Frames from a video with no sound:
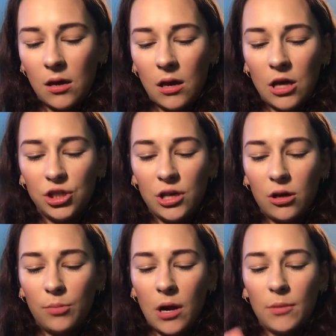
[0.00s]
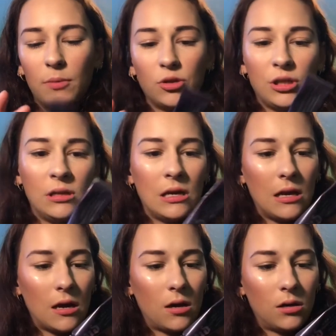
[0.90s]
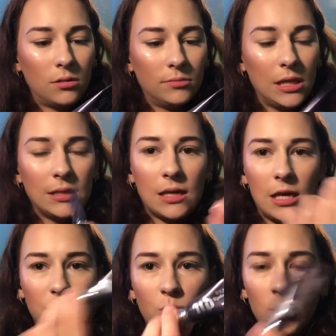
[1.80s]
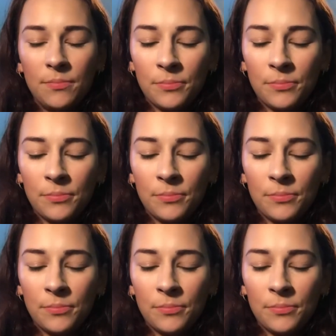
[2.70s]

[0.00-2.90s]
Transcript: eyeshadow primer potion, the anti-aging one.